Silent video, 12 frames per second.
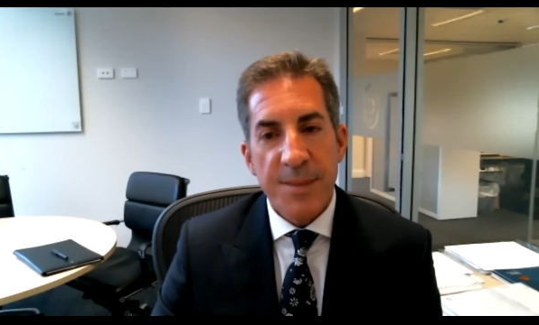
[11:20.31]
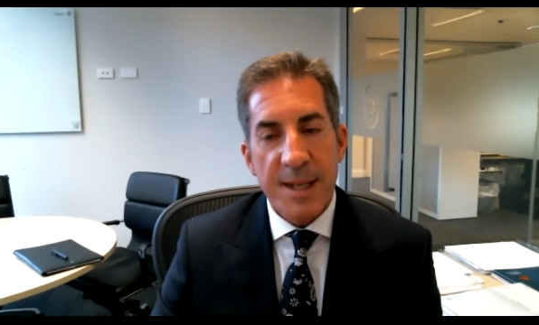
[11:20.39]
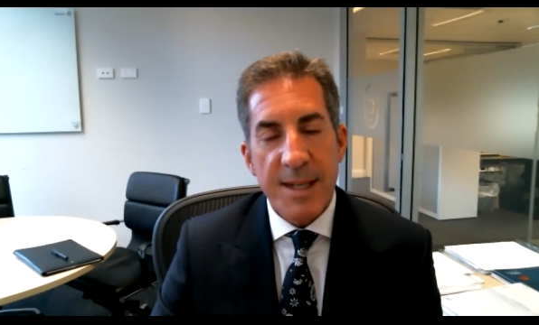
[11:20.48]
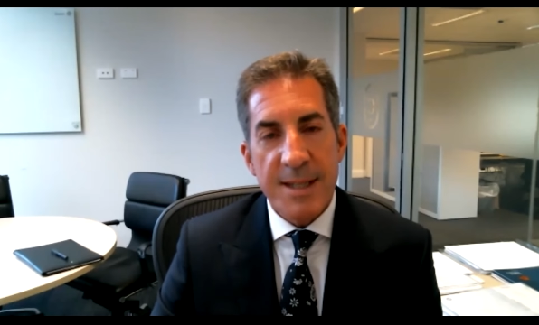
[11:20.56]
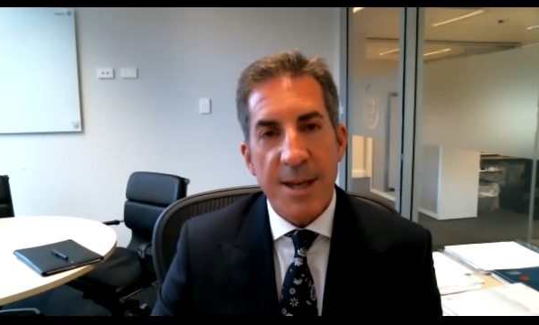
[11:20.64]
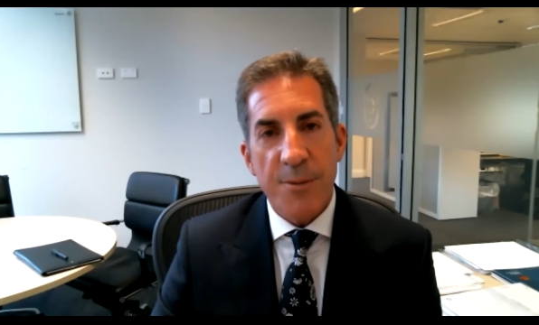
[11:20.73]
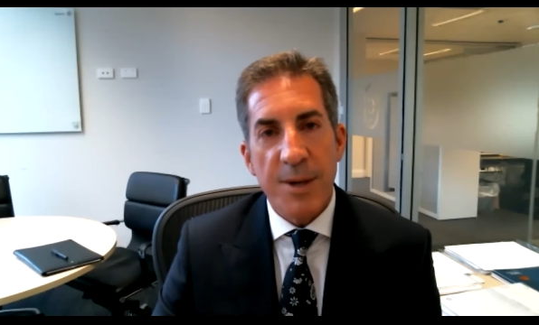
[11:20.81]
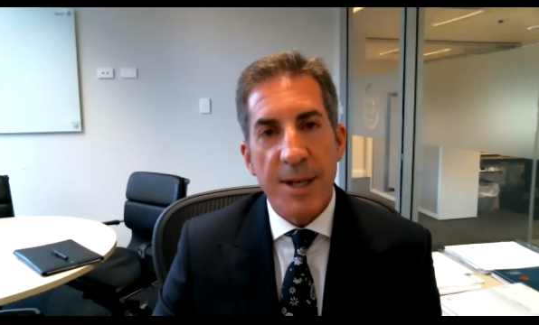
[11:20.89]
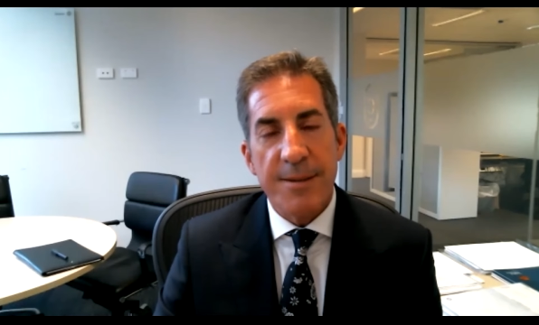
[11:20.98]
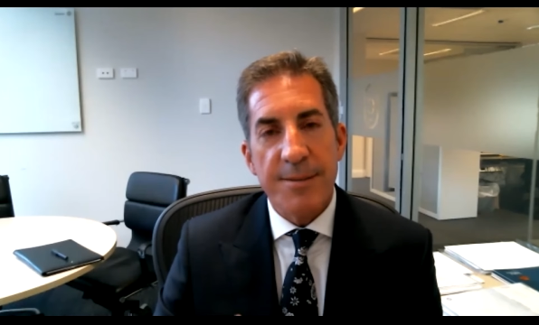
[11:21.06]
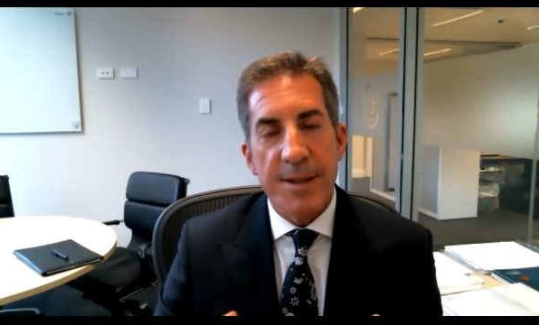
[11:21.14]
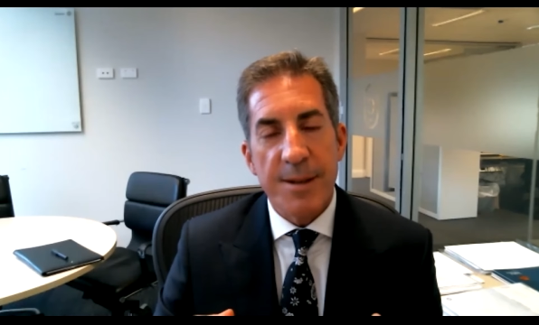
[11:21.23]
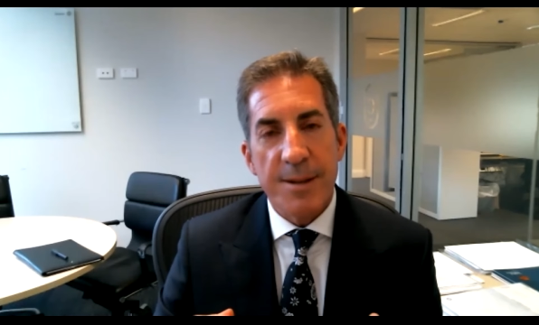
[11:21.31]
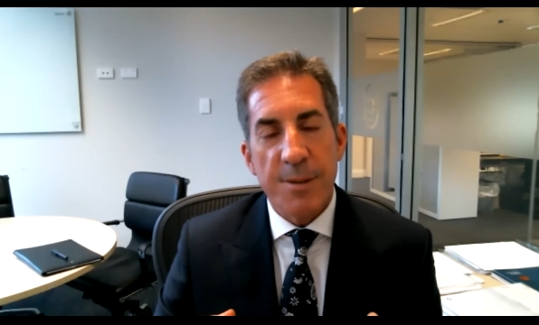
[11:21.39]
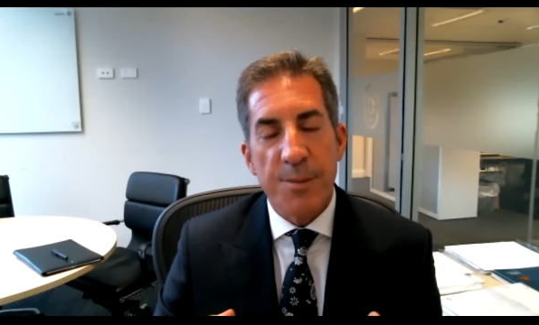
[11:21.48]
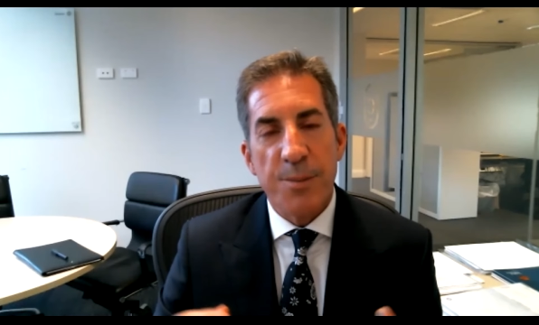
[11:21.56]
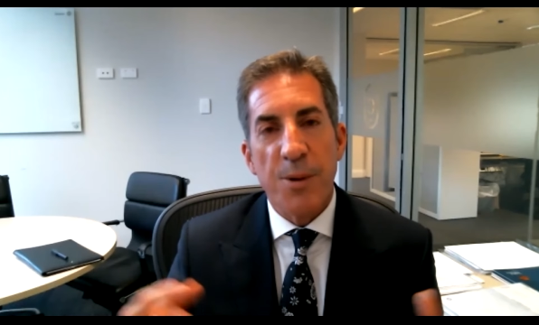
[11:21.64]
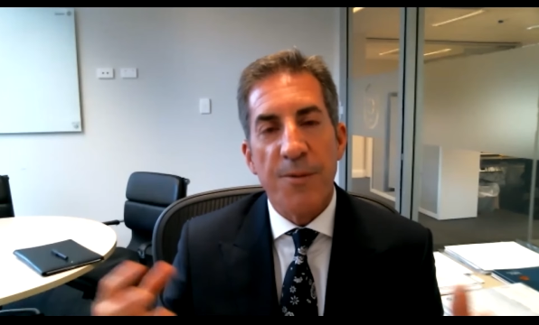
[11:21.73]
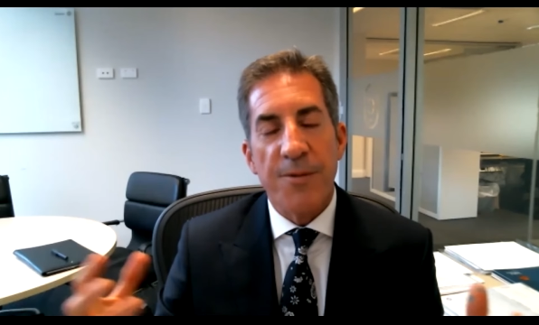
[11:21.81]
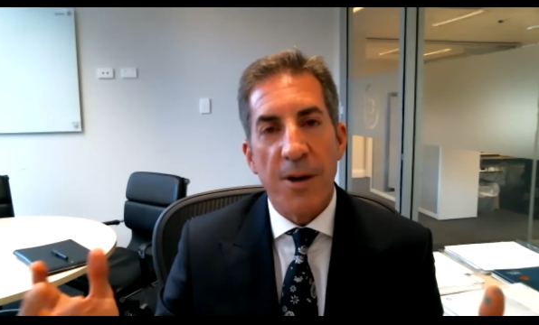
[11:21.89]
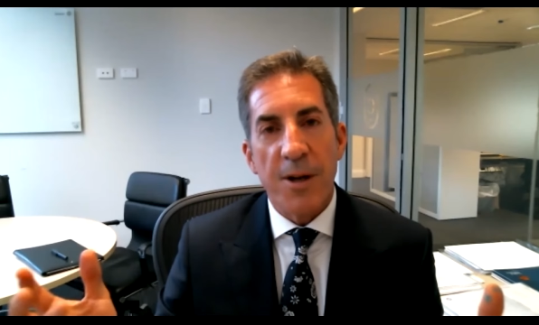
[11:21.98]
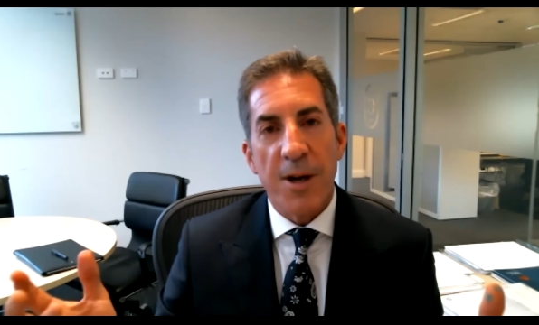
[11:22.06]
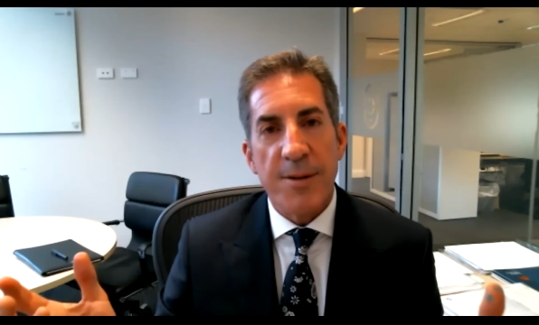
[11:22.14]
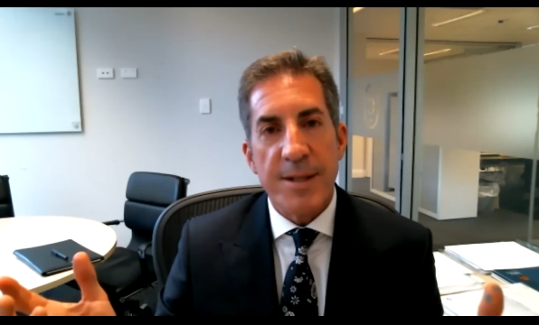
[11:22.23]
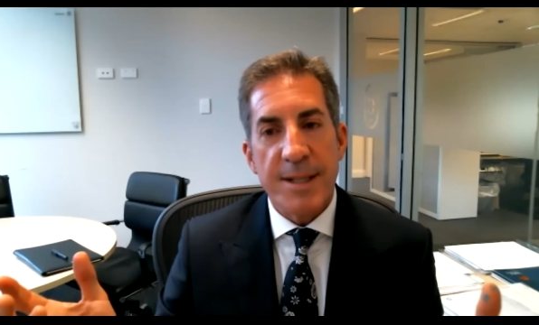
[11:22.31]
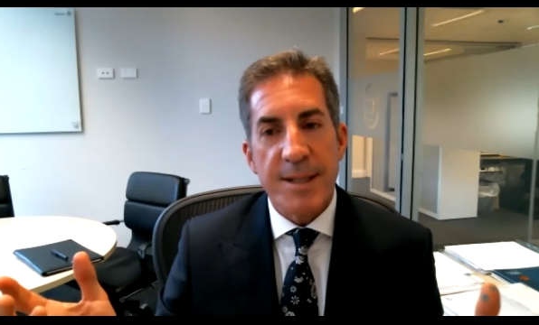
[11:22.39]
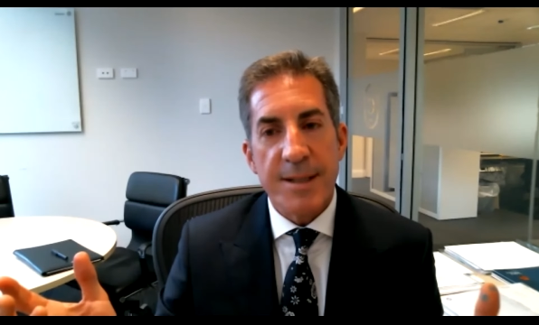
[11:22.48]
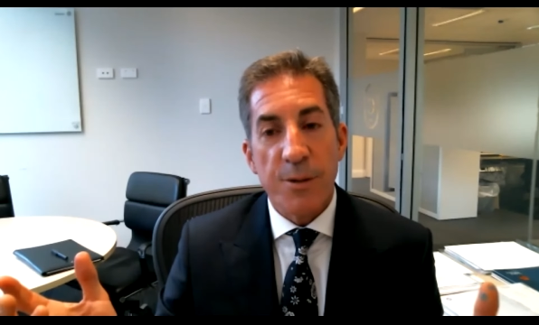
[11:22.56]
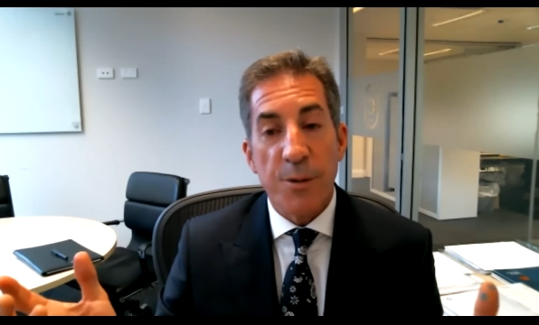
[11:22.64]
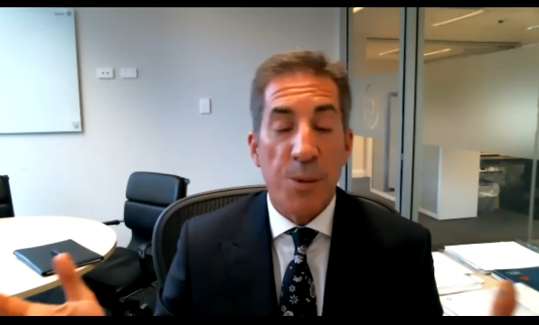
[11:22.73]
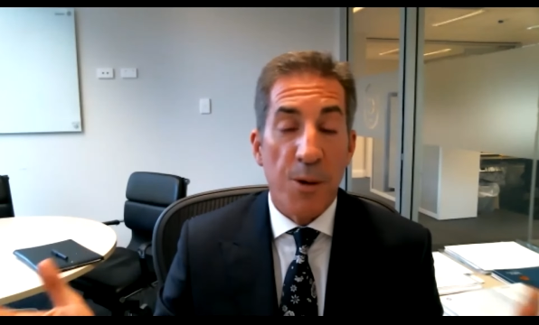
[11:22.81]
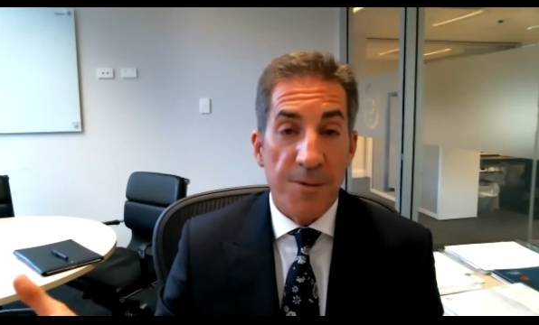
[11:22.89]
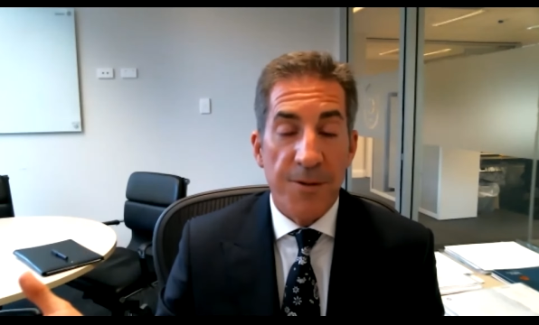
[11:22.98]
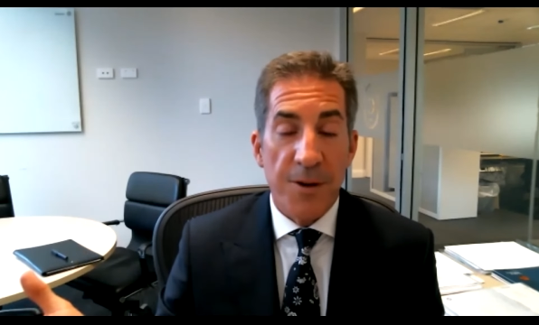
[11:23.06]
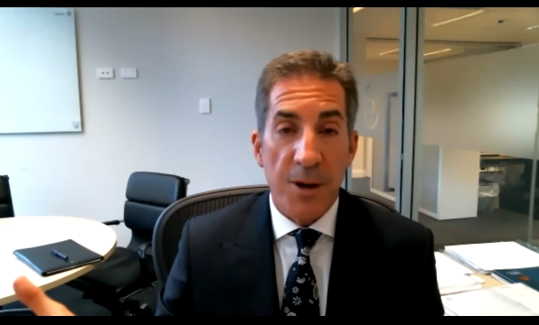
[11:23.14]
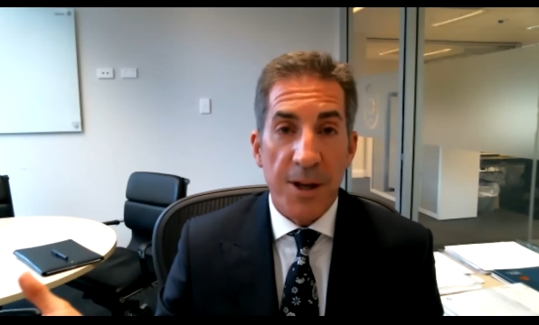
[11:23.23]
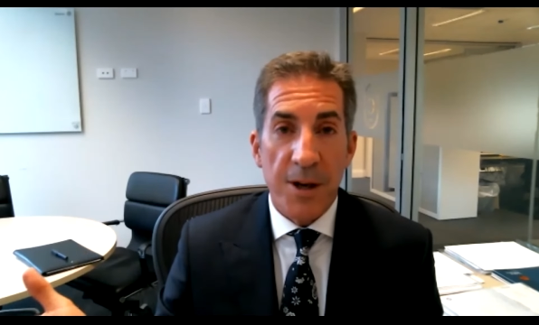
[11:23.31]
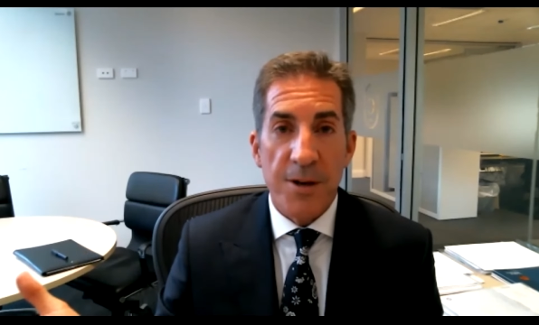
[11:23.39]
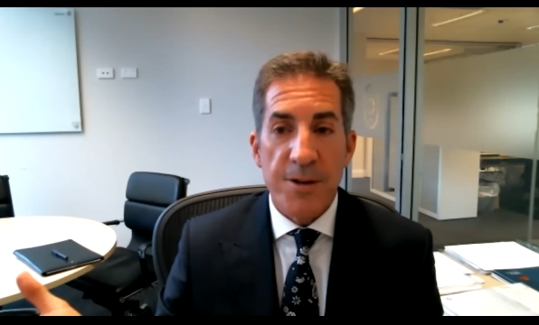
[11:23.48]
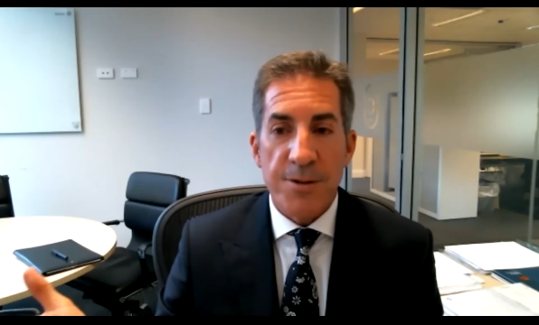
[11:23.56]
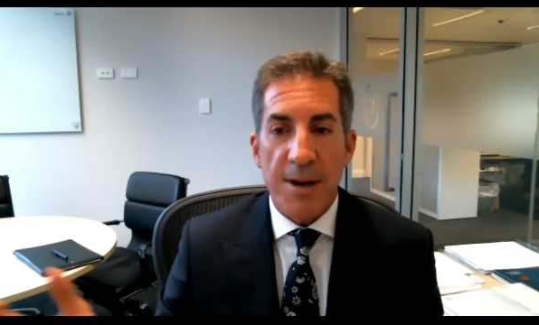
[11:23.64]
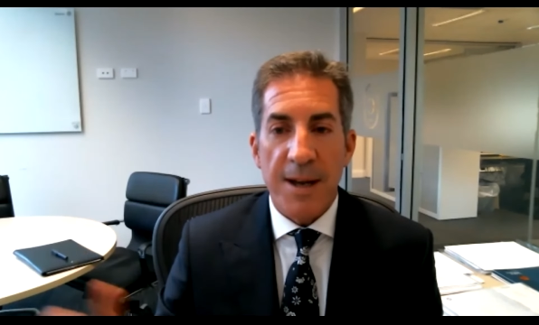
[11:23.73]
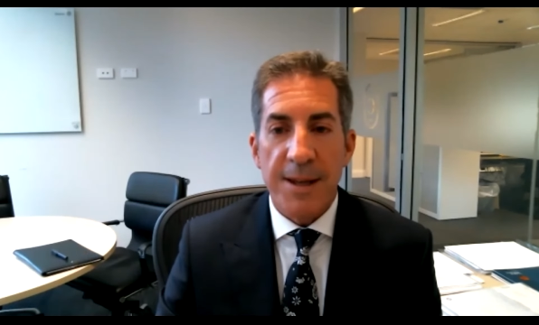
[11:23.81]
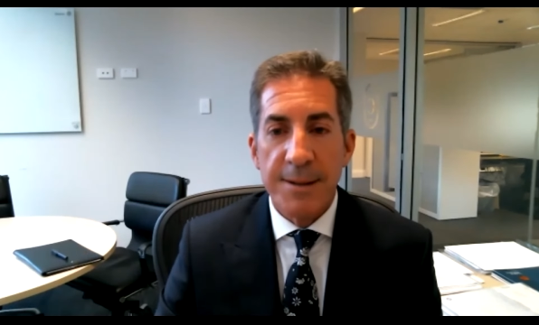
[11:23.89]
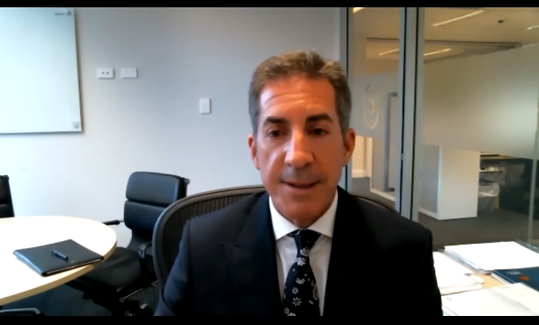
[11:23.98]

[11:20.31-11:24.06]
is that the portfolios rather